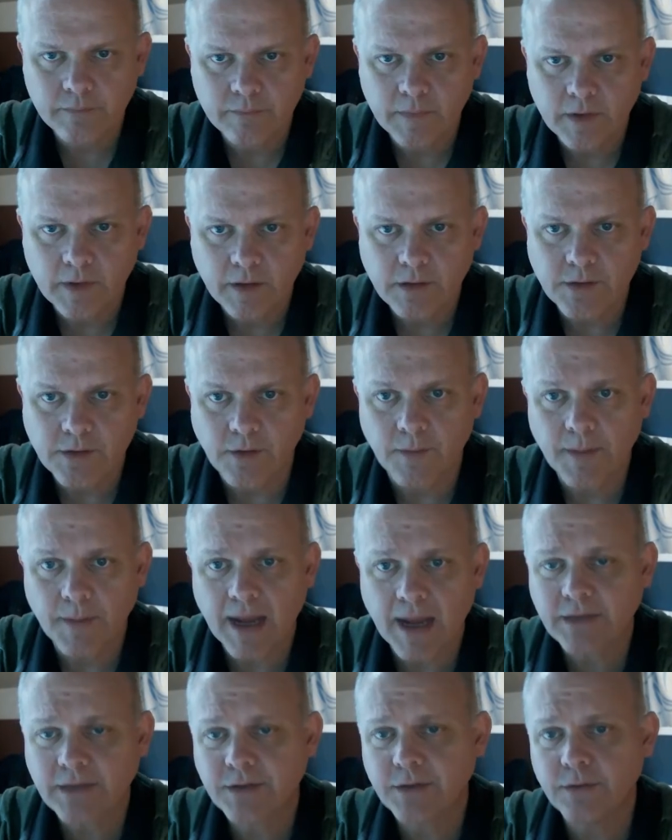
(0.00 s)
So I'm
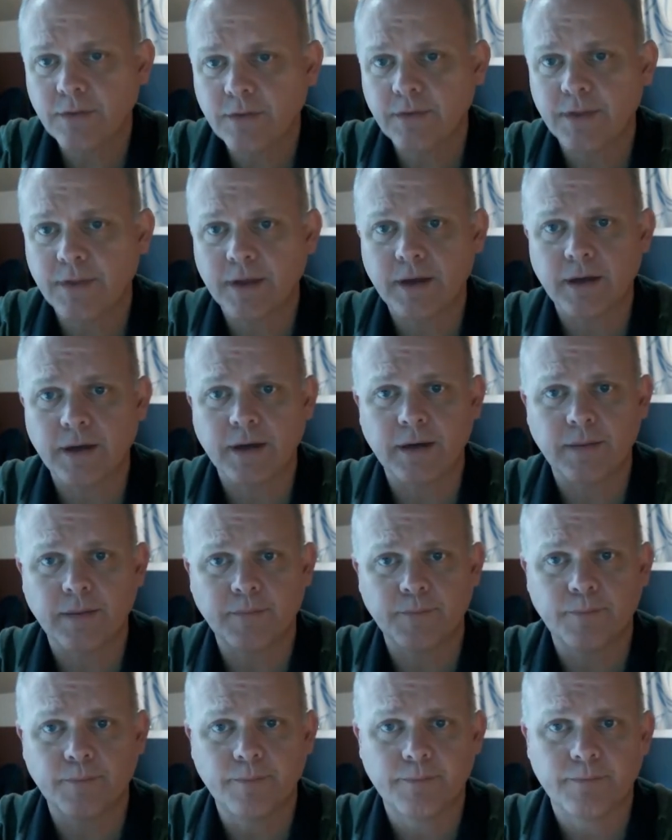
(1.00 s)
back to the
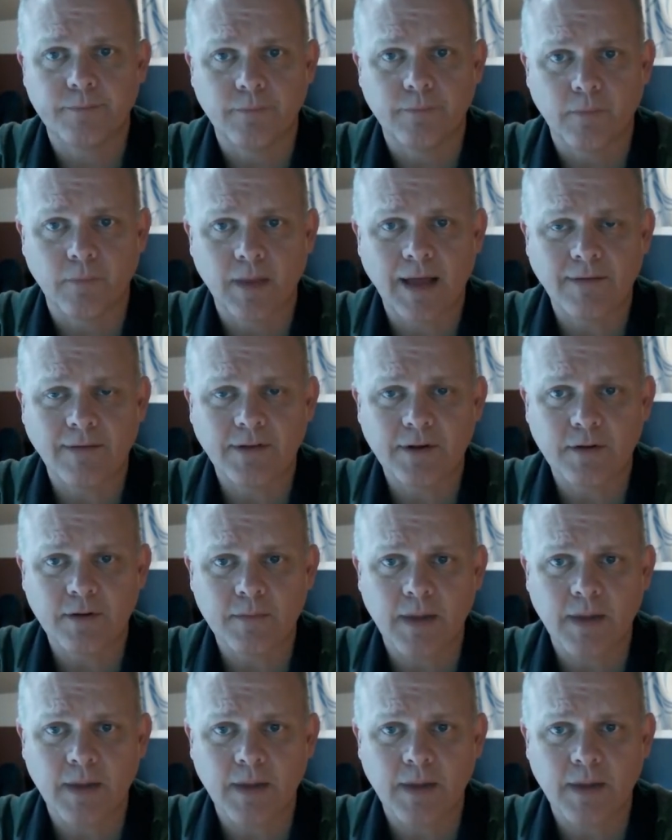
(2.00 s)
lavalier